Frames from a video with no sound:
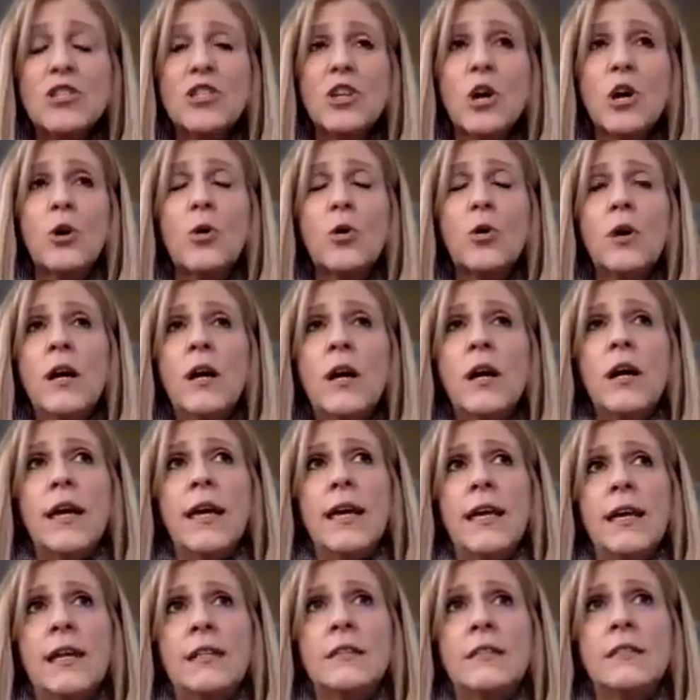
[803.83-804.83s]
So
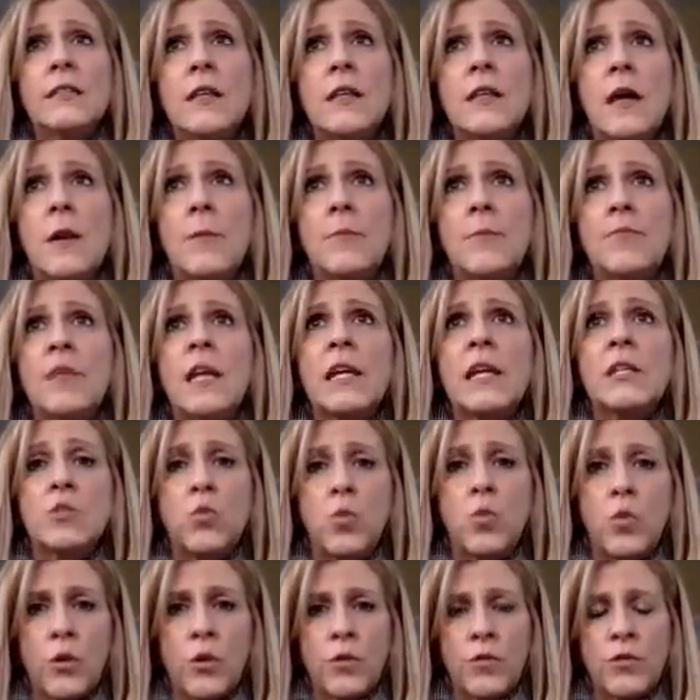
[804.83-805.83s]
it's
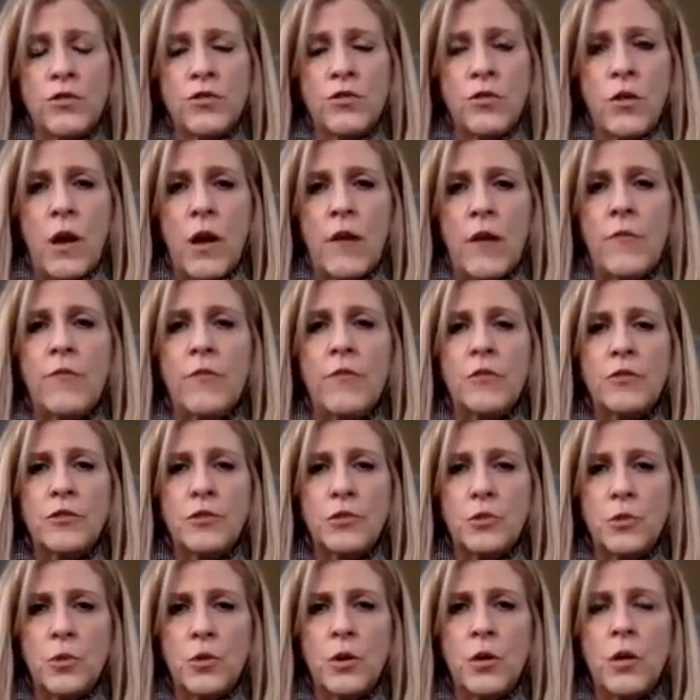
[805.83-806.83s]
worth a try for
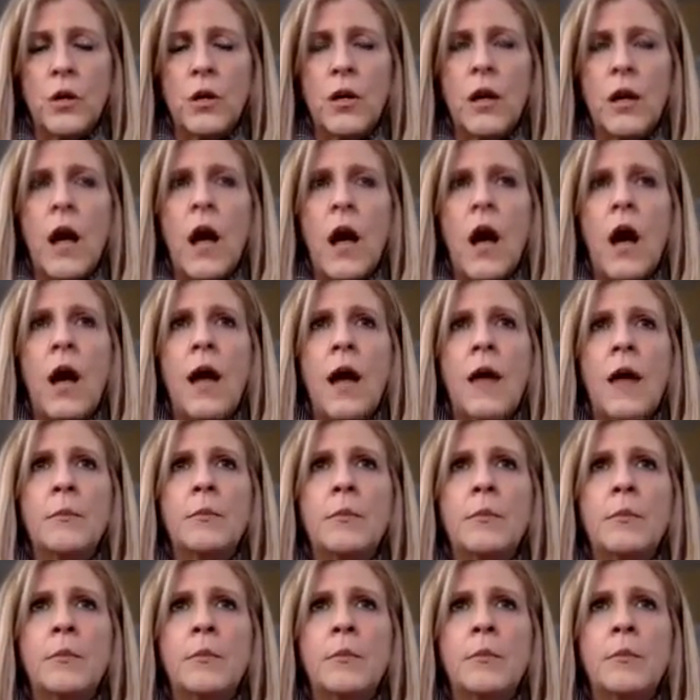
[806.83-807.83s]
sure. I
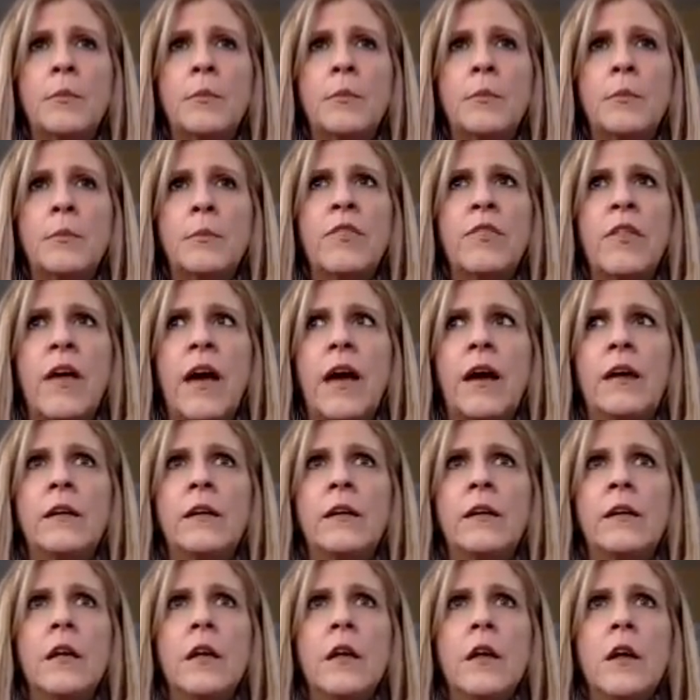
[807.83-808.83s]
believe that
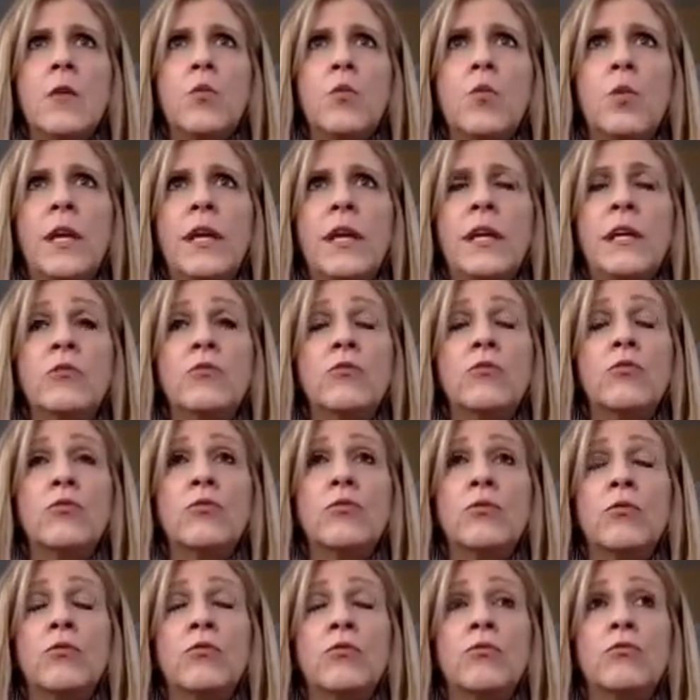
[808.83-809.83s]
we can
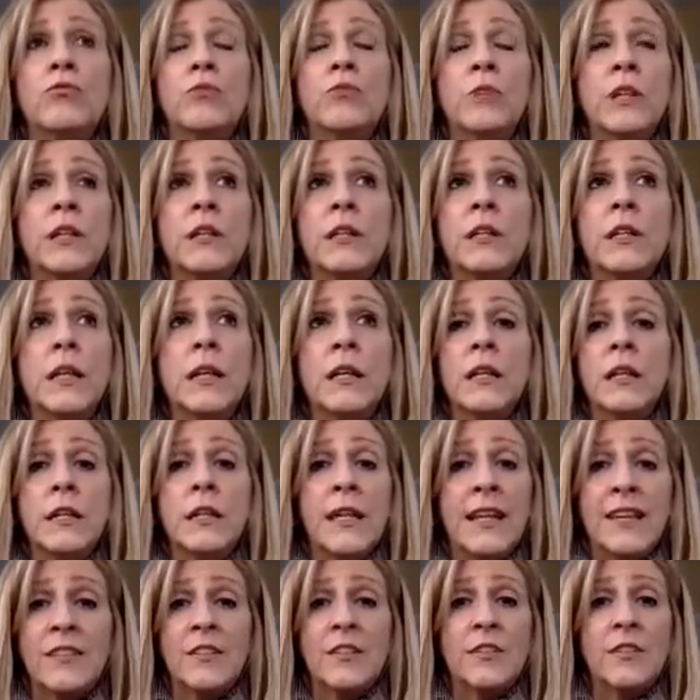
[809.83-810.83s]
really
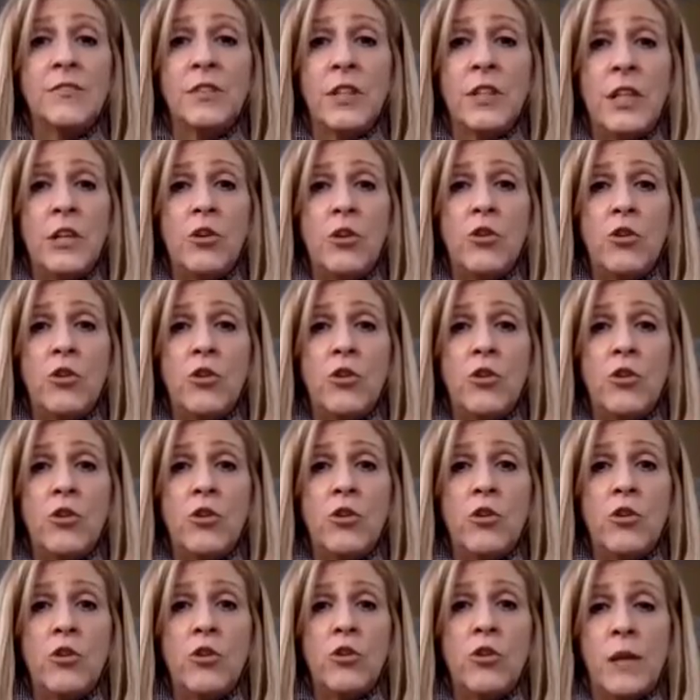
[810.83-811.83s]
collectively create a
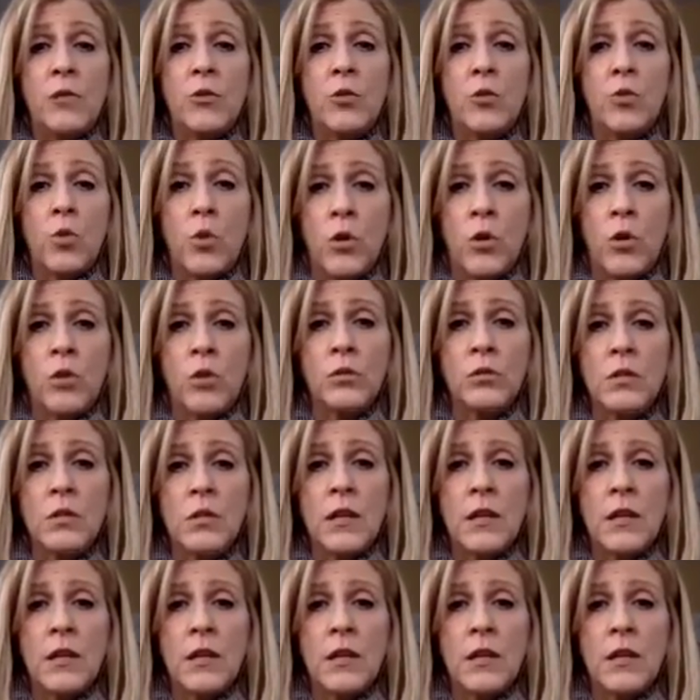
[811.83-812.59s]
better world